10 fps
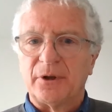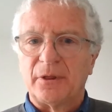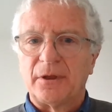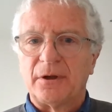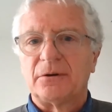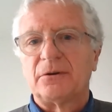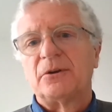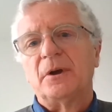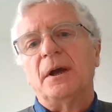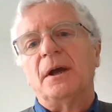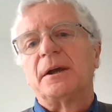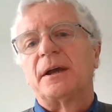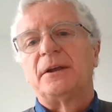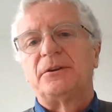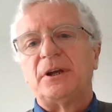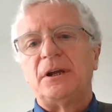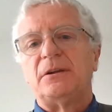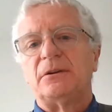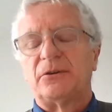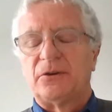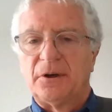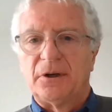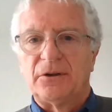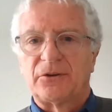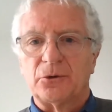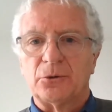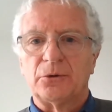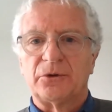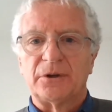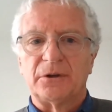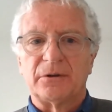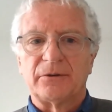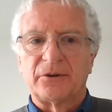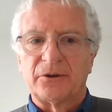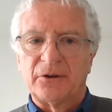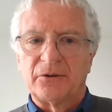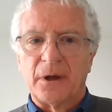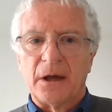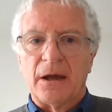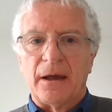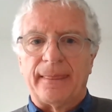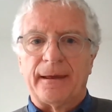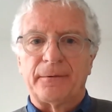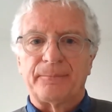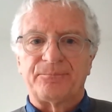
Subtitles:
in theatres, canteens in schools and universities. Now,